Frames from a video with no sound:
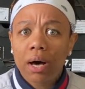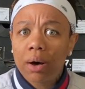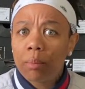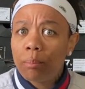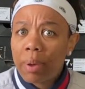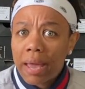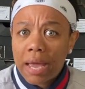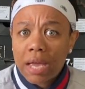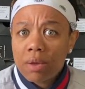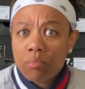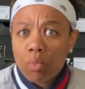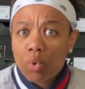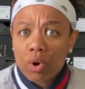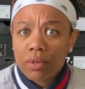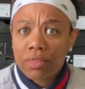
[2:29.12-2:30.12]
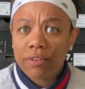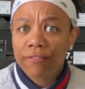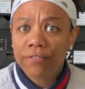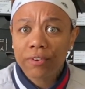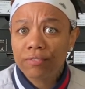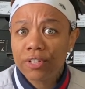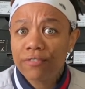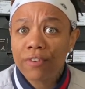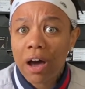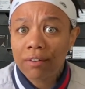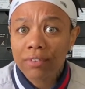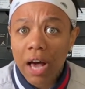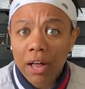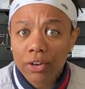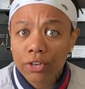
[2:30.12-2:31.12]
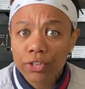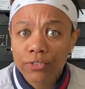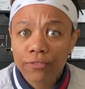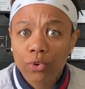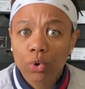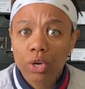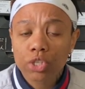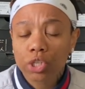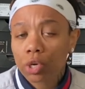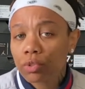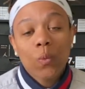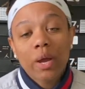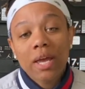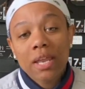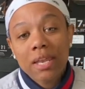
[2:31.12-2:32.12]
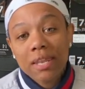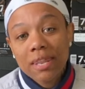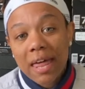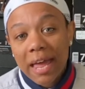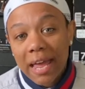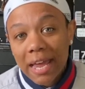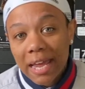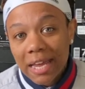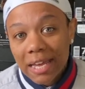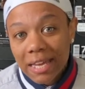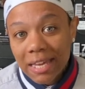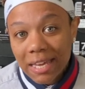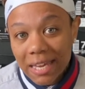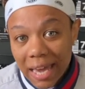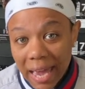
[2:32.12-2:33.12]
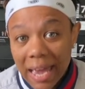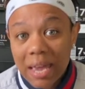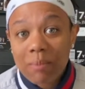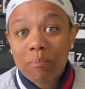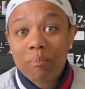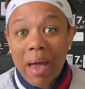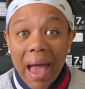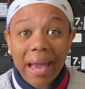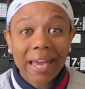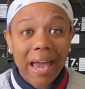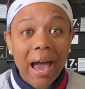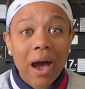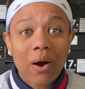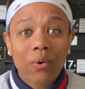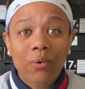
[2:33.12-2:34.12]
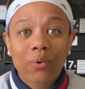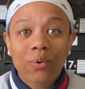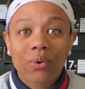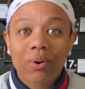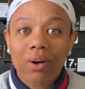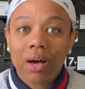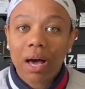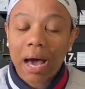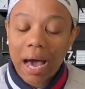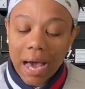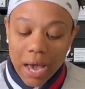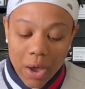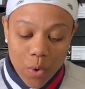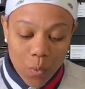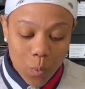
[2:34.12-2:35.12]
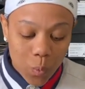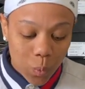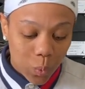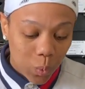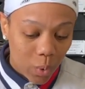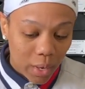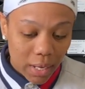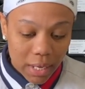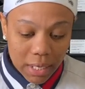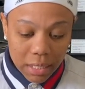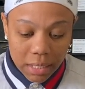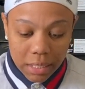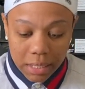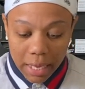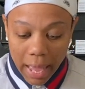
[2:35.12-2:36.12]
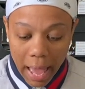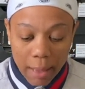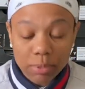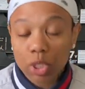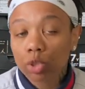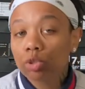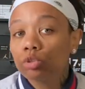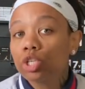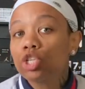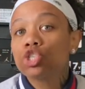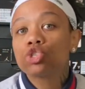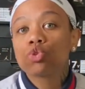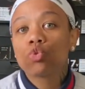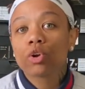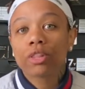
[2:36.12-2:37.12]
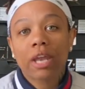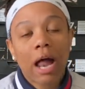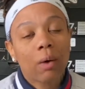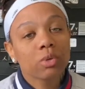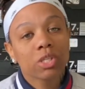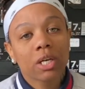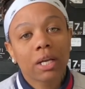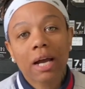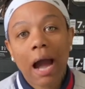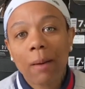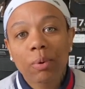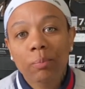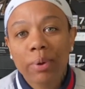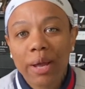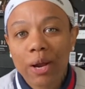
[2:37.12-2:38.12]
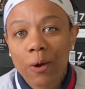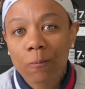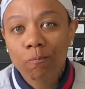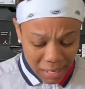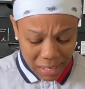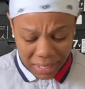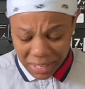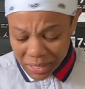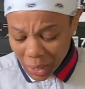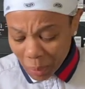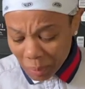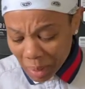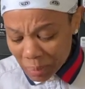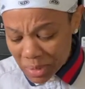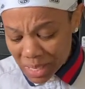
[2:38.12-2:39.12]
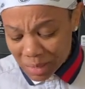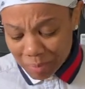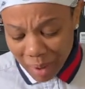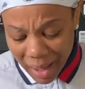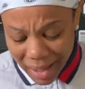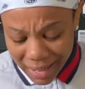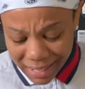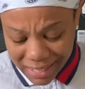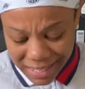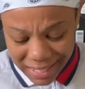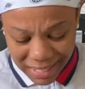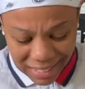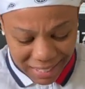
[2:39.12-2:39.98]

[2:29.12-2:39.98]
paying more than $55 for. So when they came back out, I was absolutely sure that I was gonna cop a pair. Let's open up this box